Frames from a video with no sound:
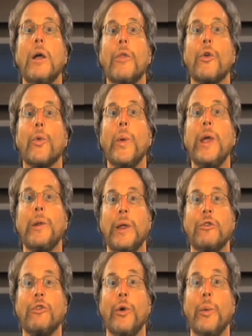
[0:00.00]
the real
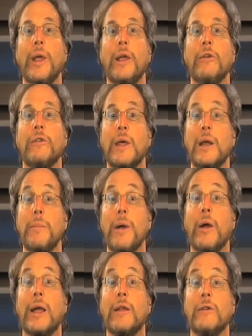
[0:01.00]
issue is that
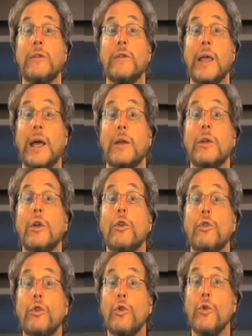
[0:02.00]
Americans get
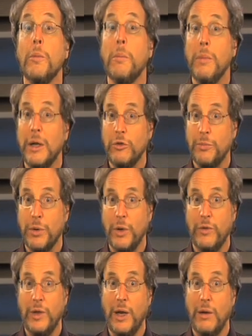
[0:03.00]
too much
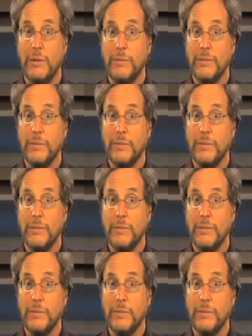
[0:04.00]
protein.